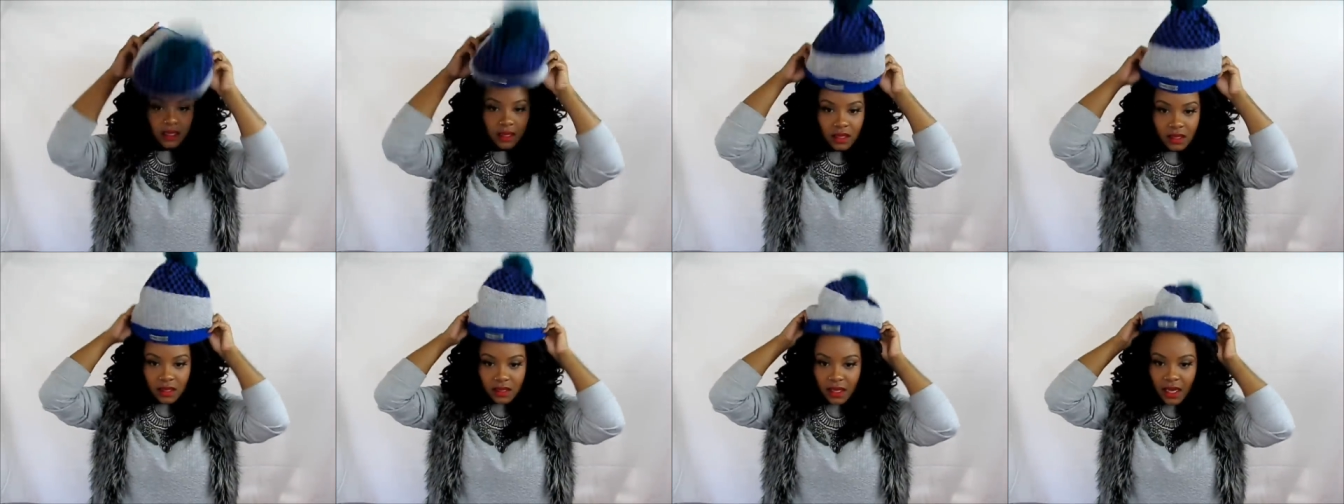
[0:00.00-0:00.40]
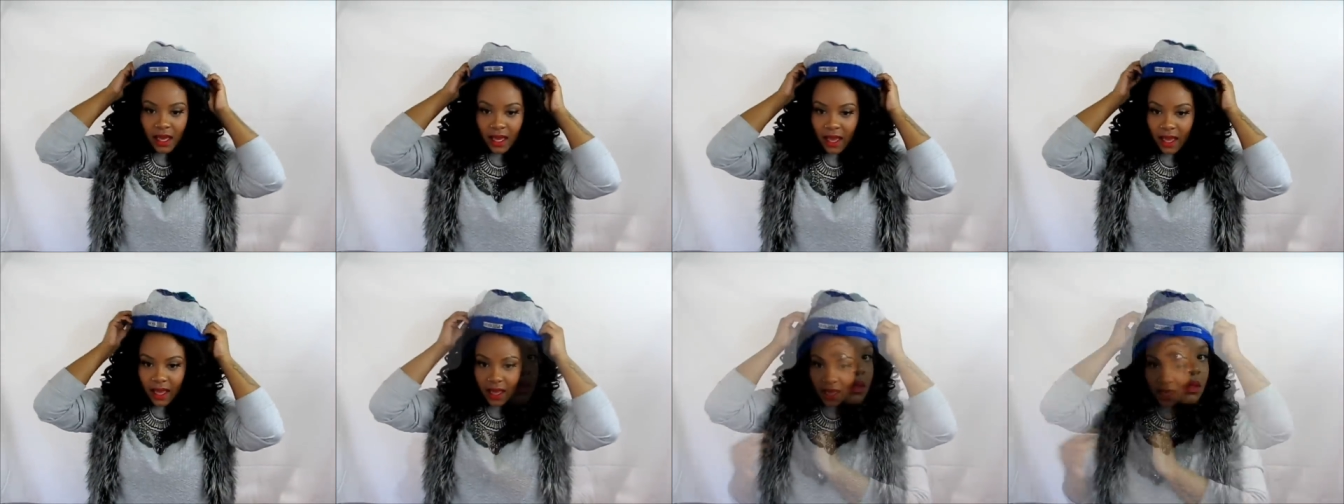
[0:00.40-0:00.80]
this
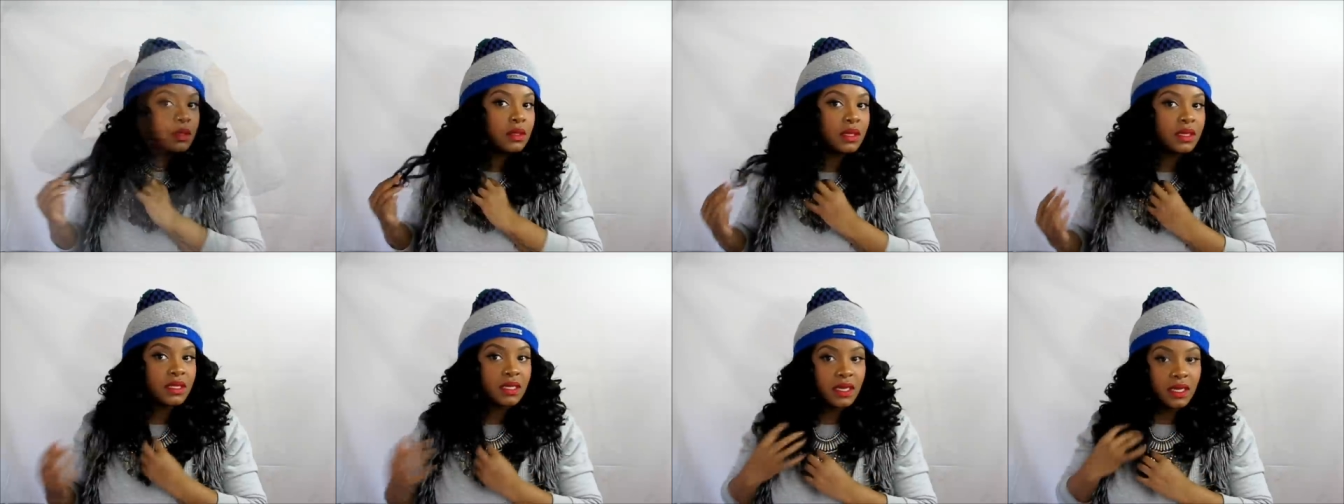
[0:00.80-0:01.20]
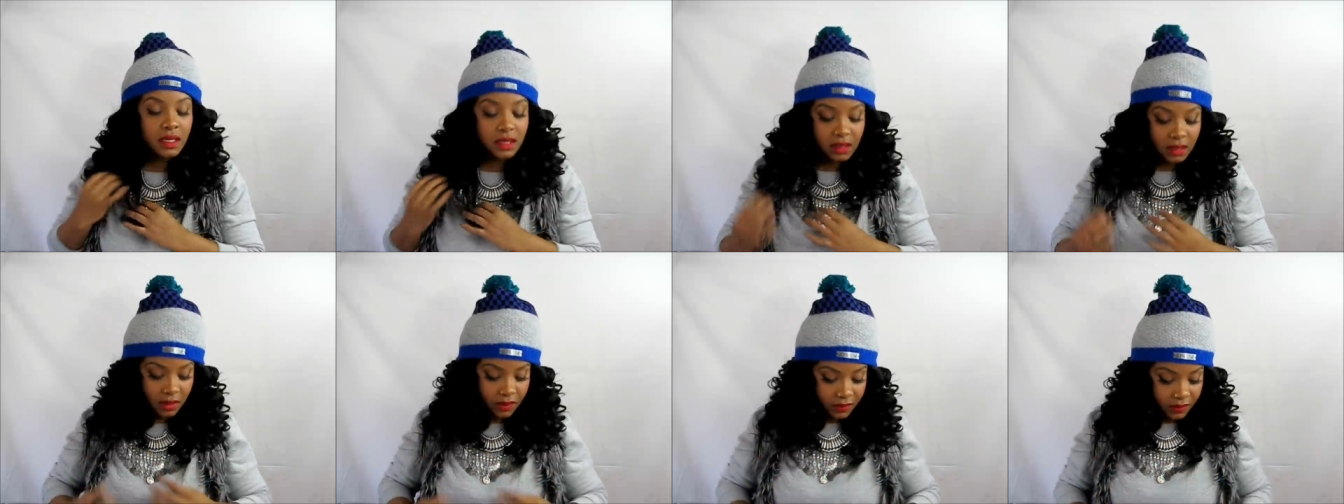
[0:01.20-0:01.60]
hat had to take a
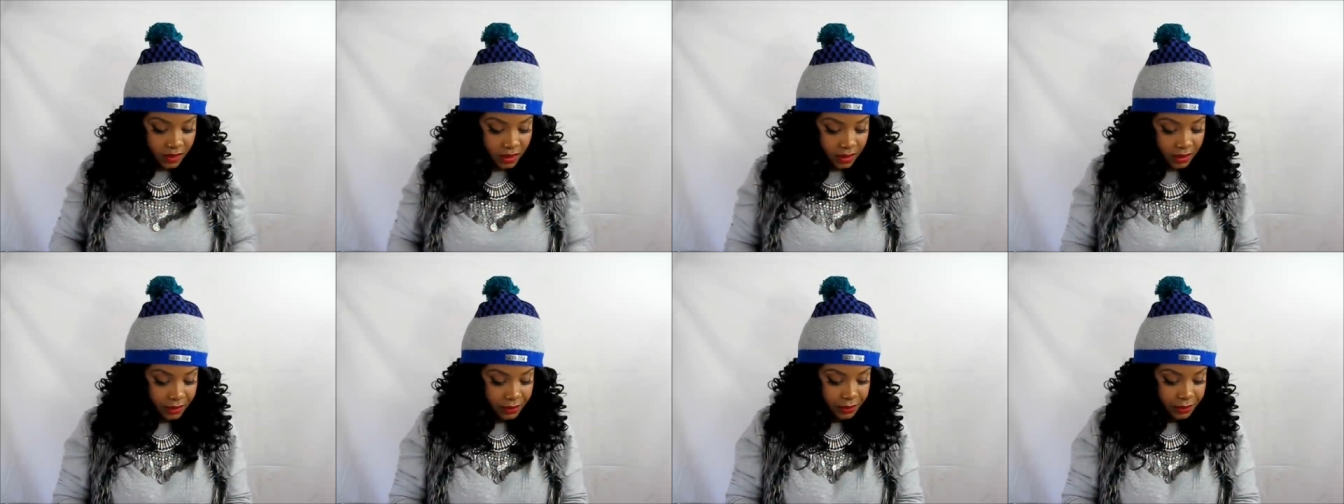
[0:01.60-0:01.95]
selfie.